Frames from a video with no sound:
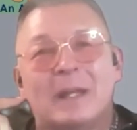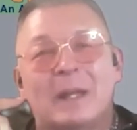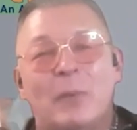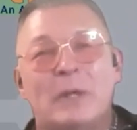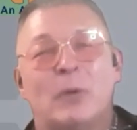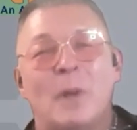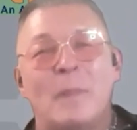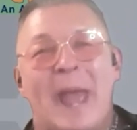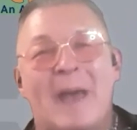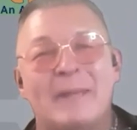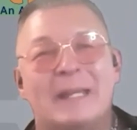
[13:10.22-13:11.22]
we grew up
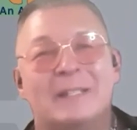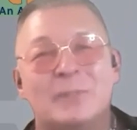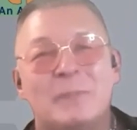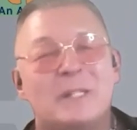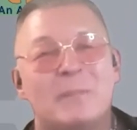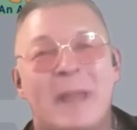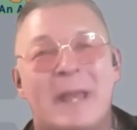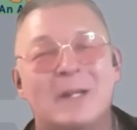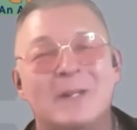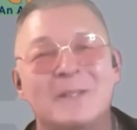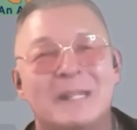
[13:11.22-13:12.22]
having it just be
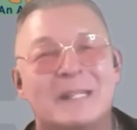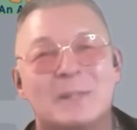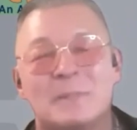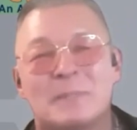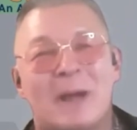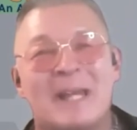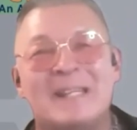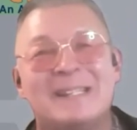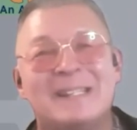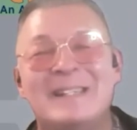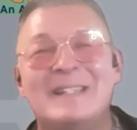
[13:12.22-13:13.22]
tomatoes and some
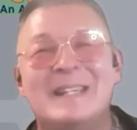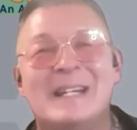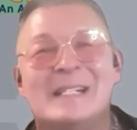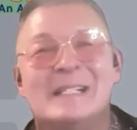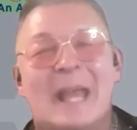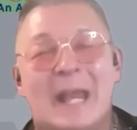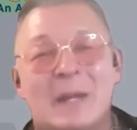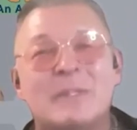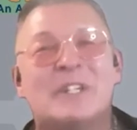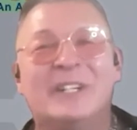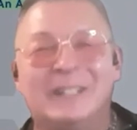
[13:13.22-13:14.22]
spices, and it
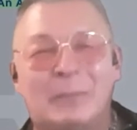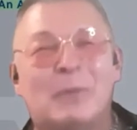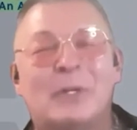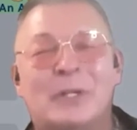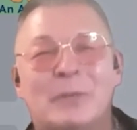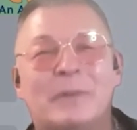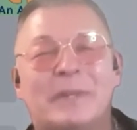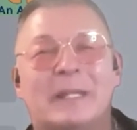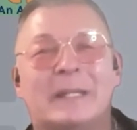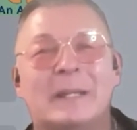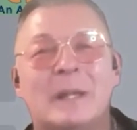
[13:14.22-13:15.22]
was good. We were good with
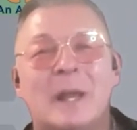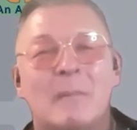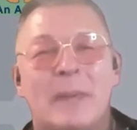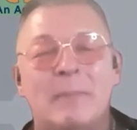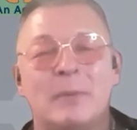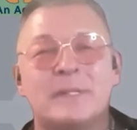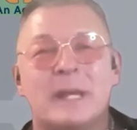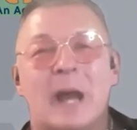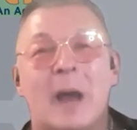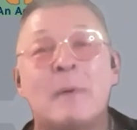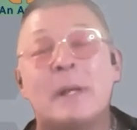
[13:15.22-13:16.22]
it. Then people said,
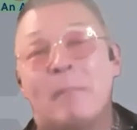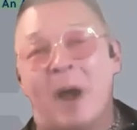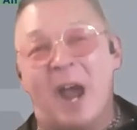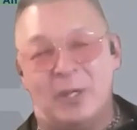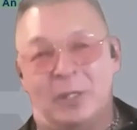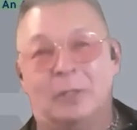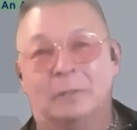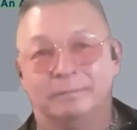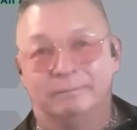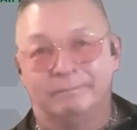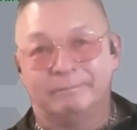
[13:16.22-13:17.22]
I'm going to buy you.
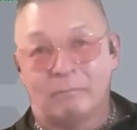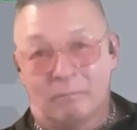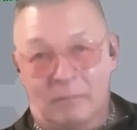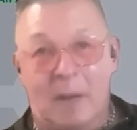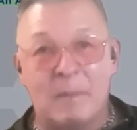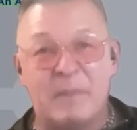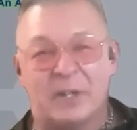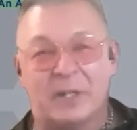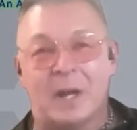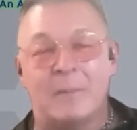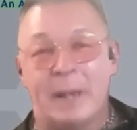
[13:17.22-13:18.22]
I'm a
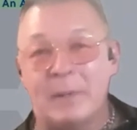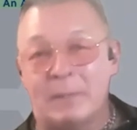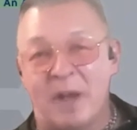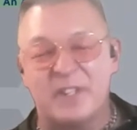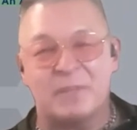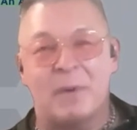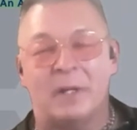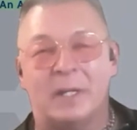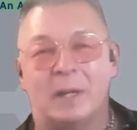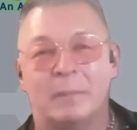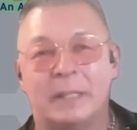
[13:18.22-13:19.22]
bigger company. I'm going to buy the
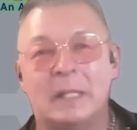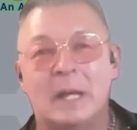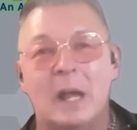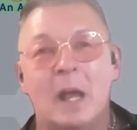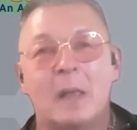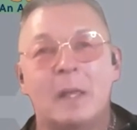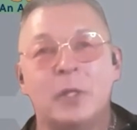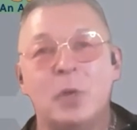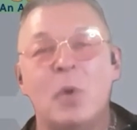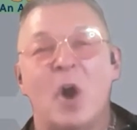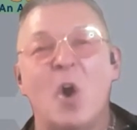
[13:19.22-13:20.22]
smaller company.
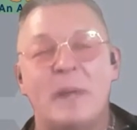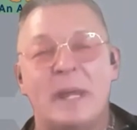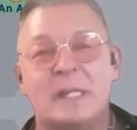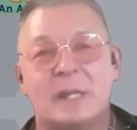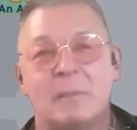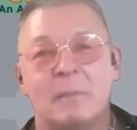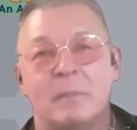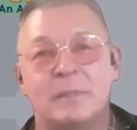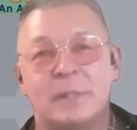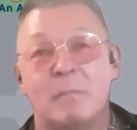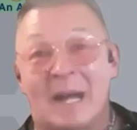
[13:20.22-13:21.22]
You owe me some
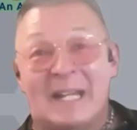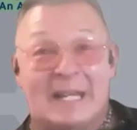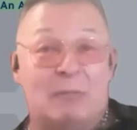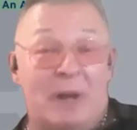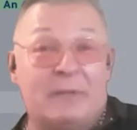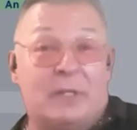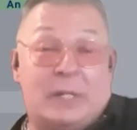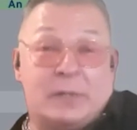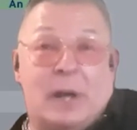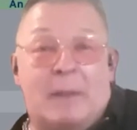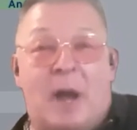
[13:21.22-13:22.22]
money, revenue,
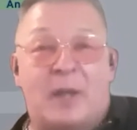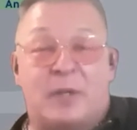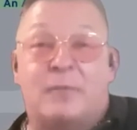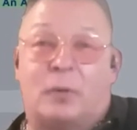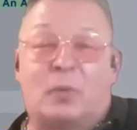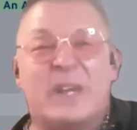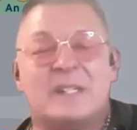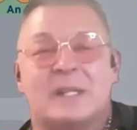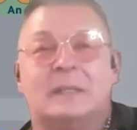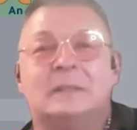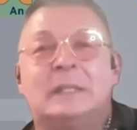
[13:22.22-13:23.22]
because I bought you for a
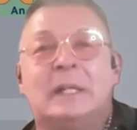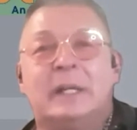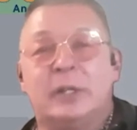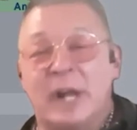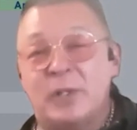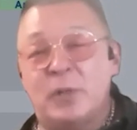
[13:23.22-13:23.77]
reason. You're not